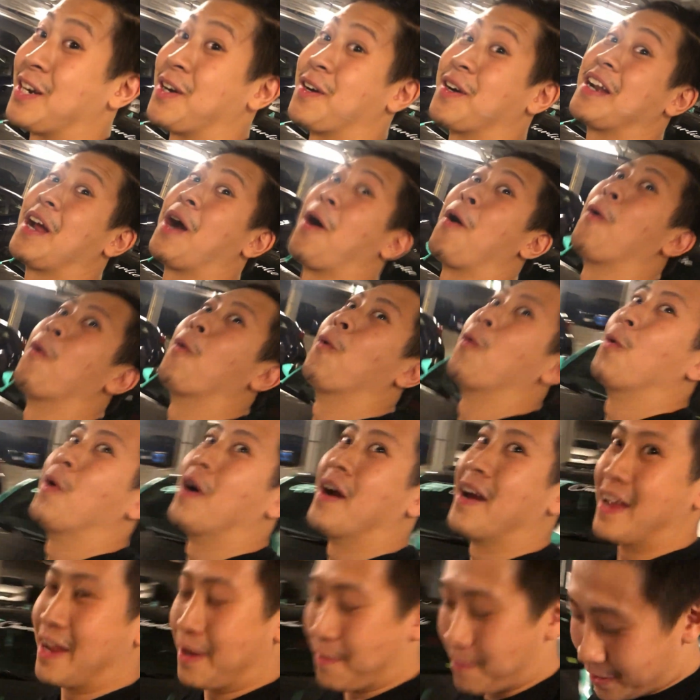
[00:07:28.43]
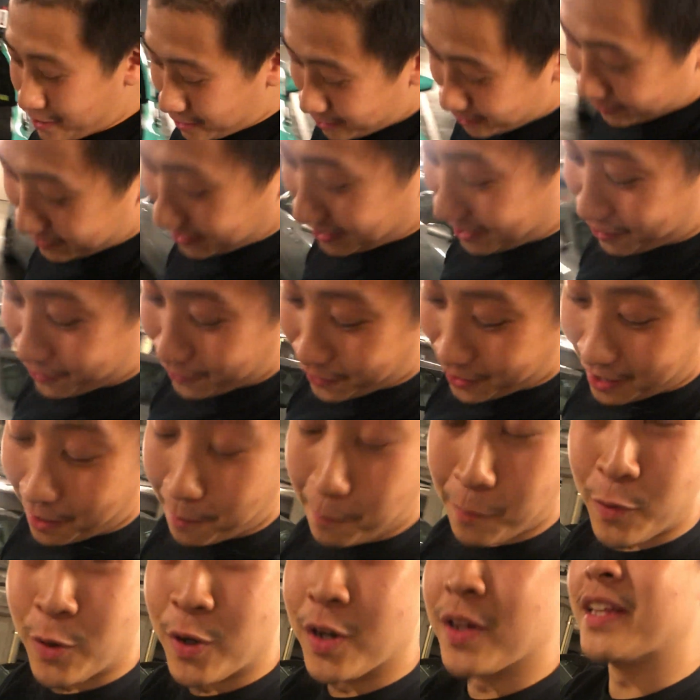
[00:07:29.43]
turned out way better than I thought.
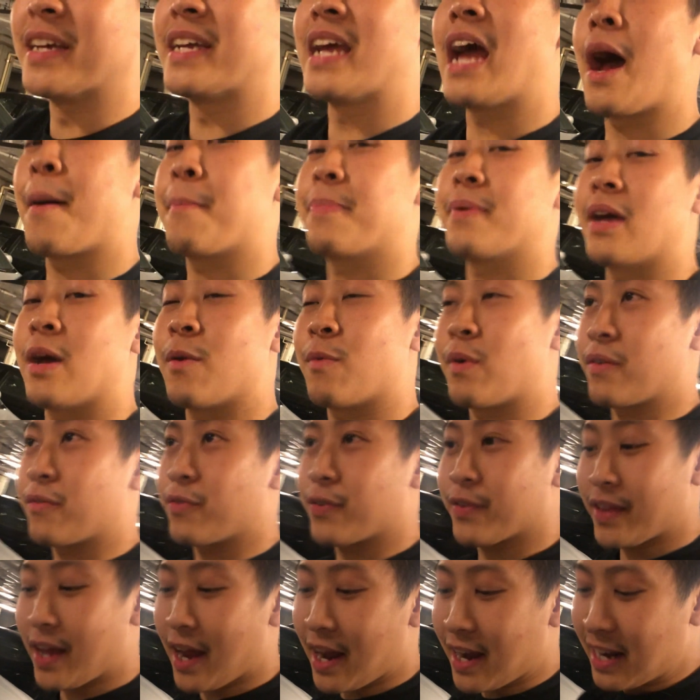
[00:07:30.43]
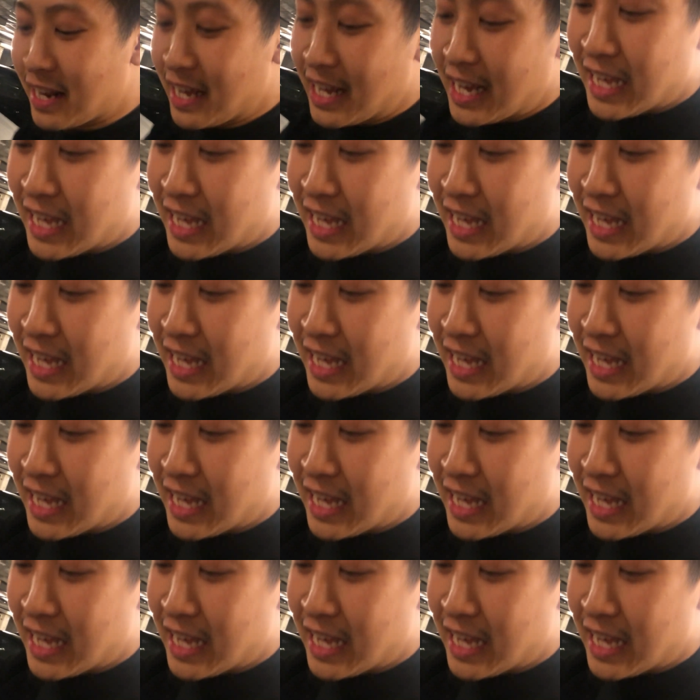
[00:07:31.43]
I'm really happy I went for that